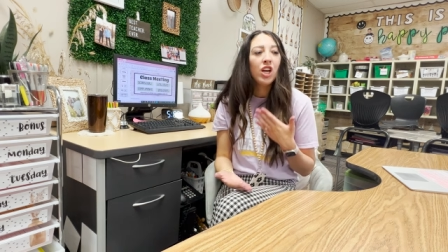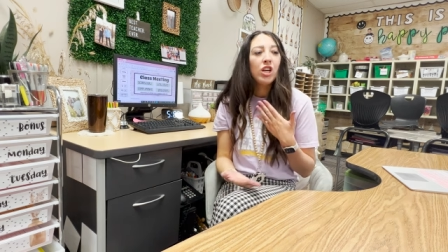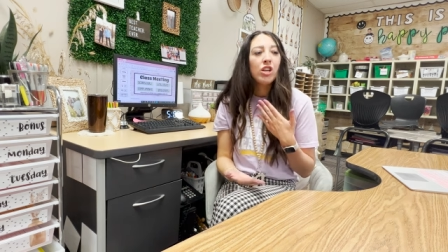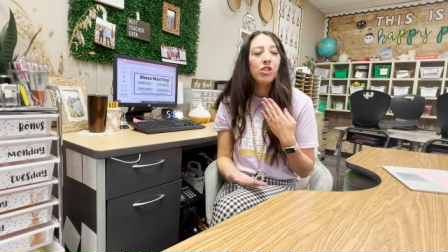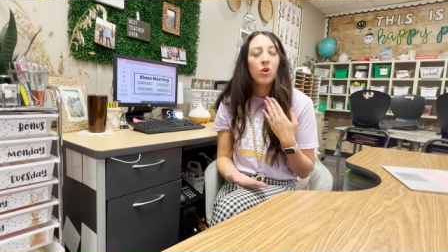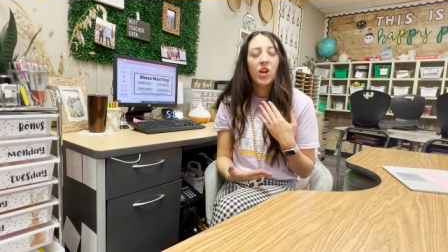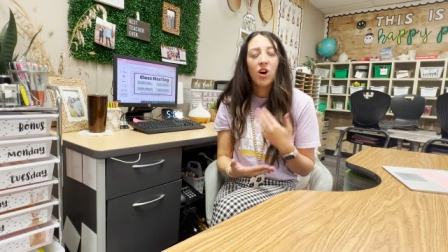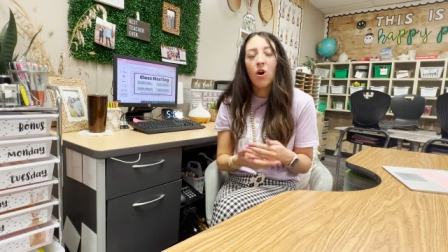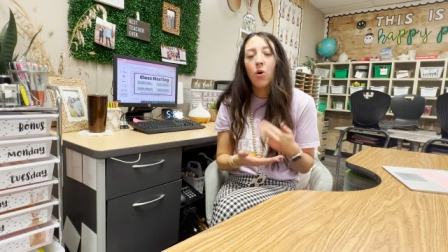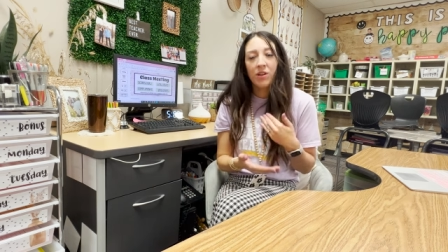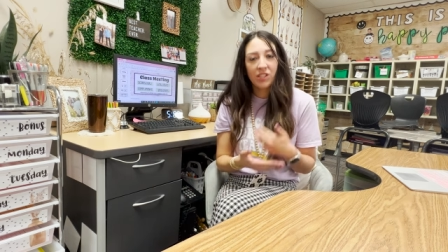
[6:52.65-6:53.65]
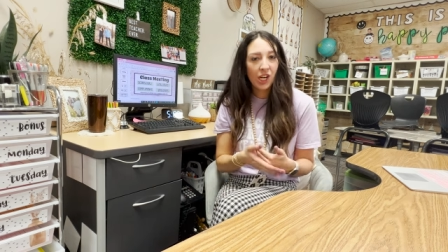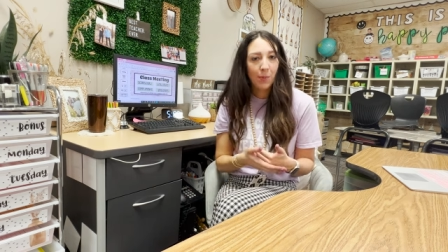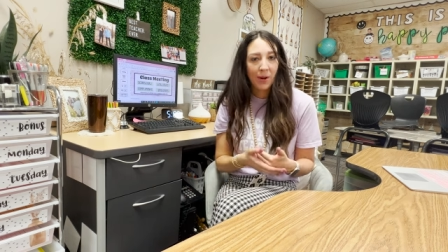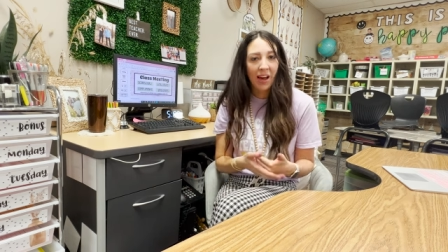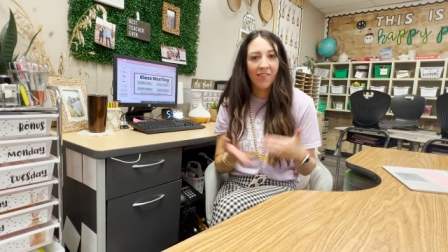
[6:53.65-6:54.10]
So we always start
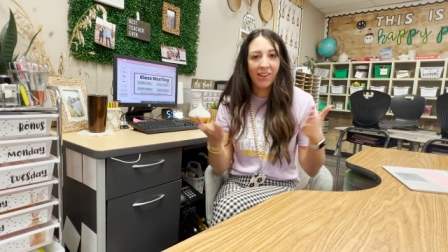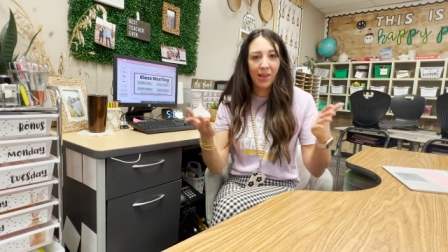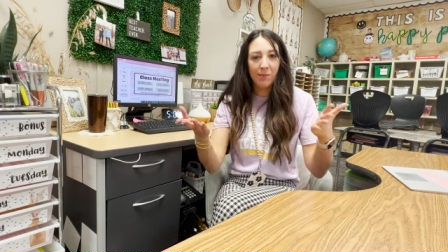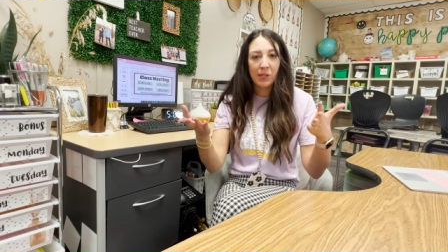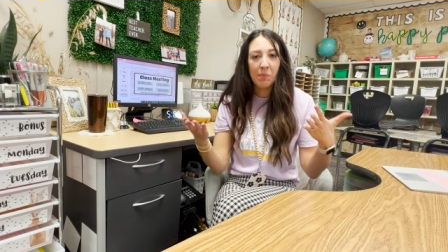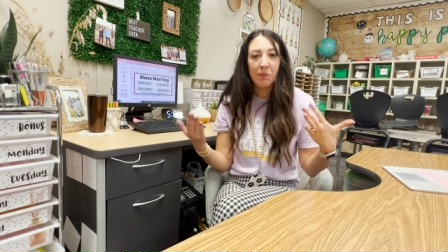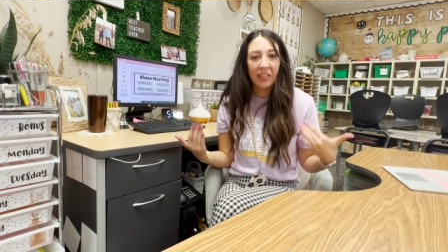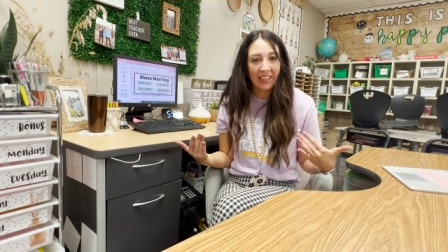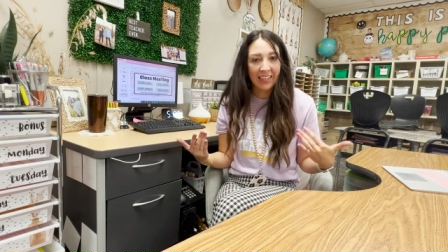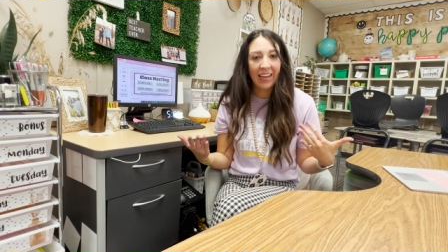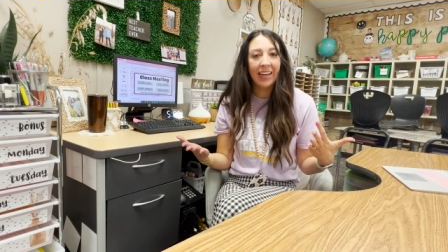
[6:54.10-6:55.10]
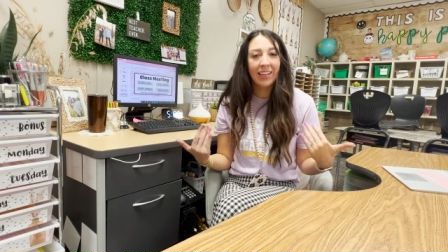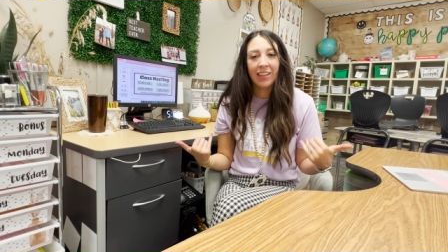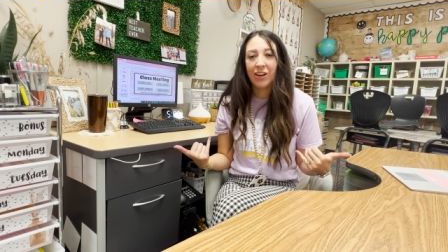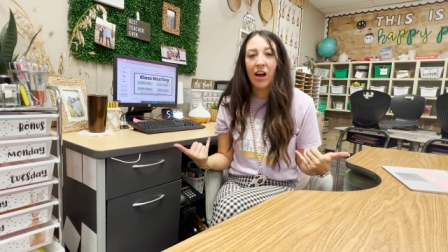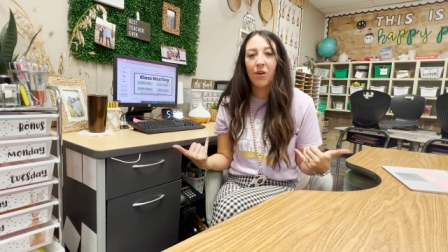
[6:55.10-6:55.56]
by having them completely
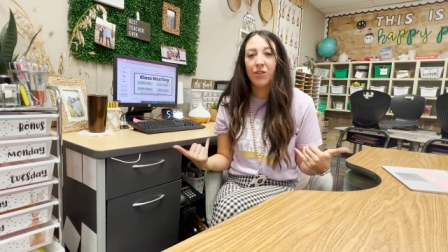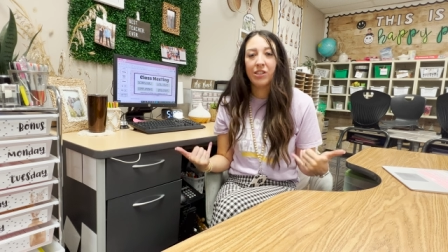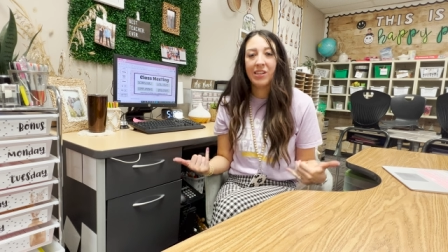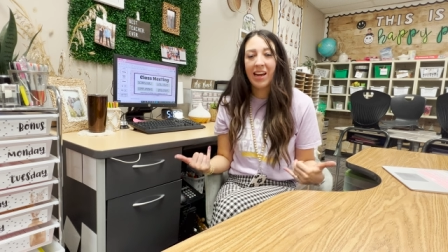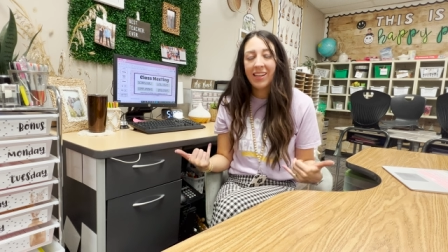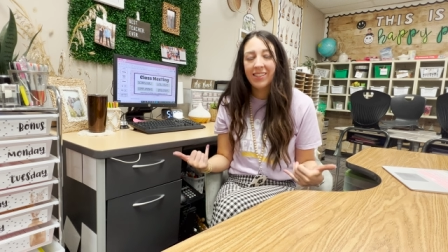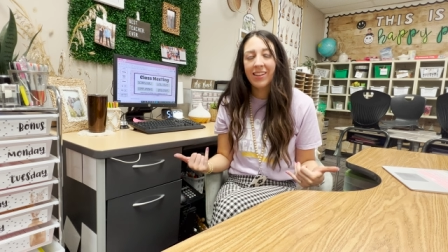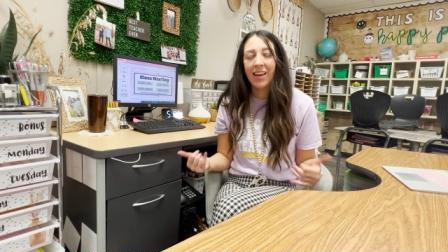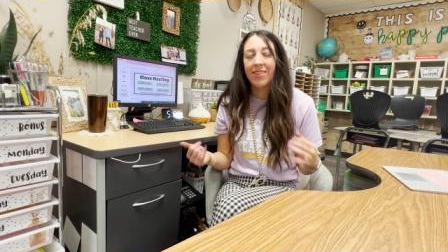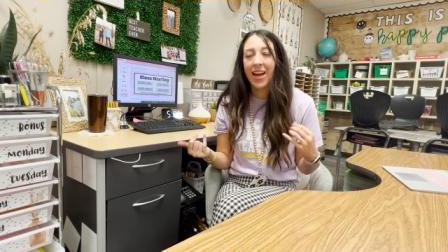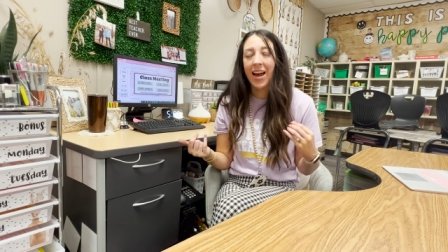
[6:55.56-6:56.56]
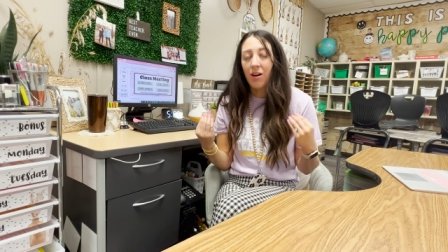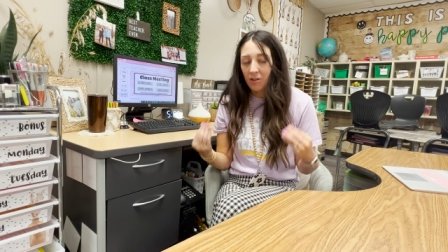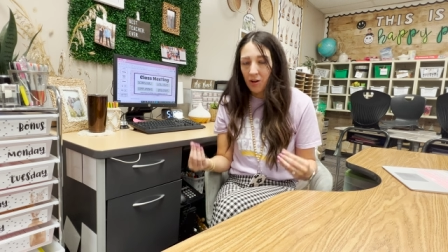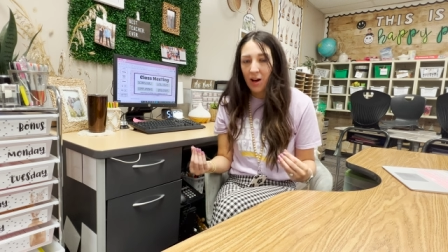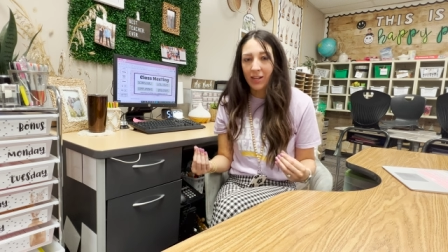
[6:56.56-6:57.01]
clear out their desk and that a
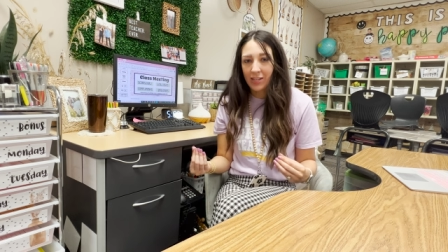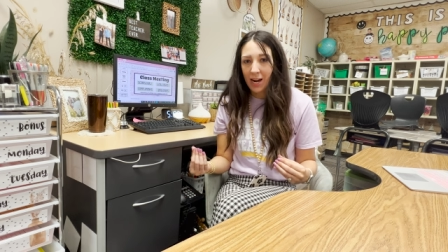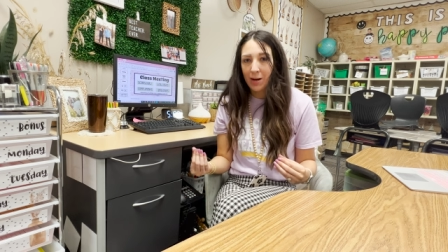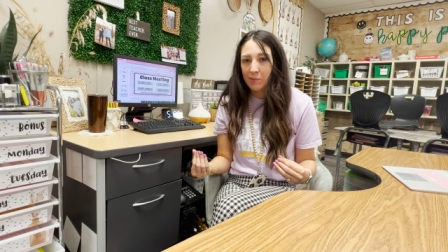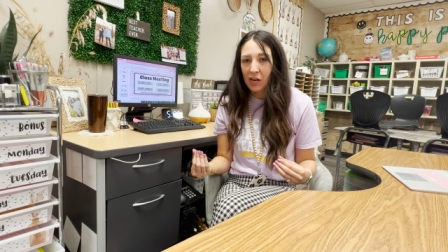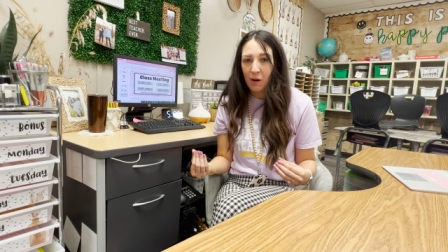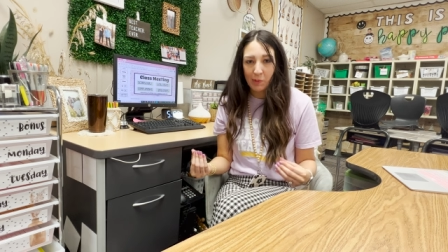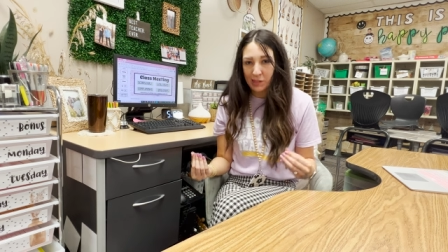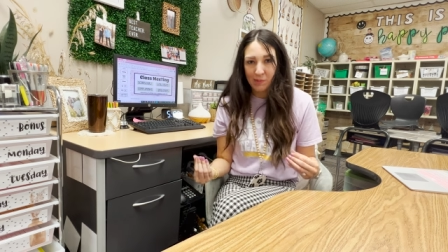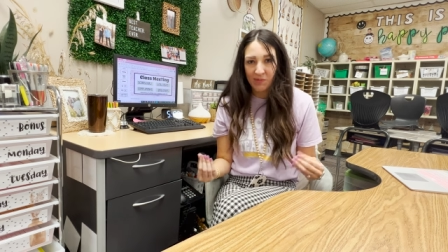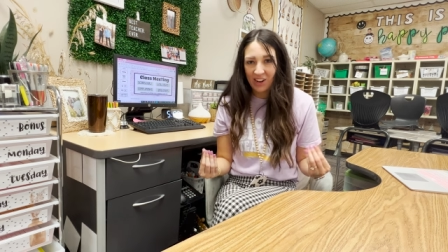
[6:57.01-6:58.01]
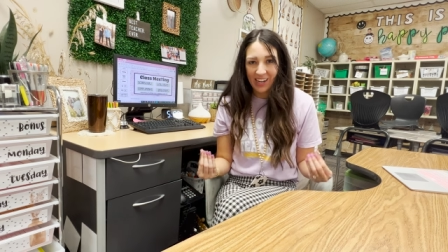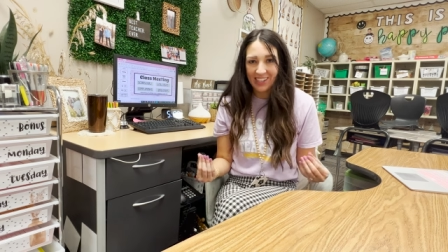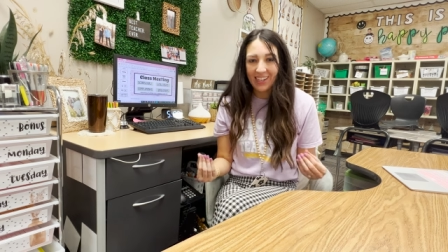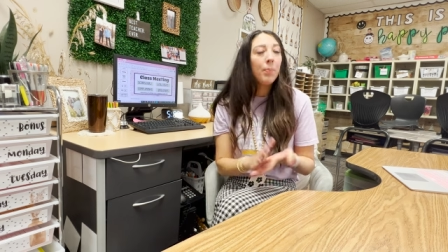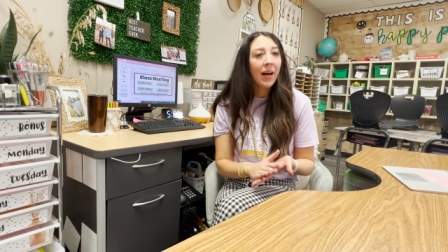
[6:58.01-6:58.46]
lot of times helps them find it.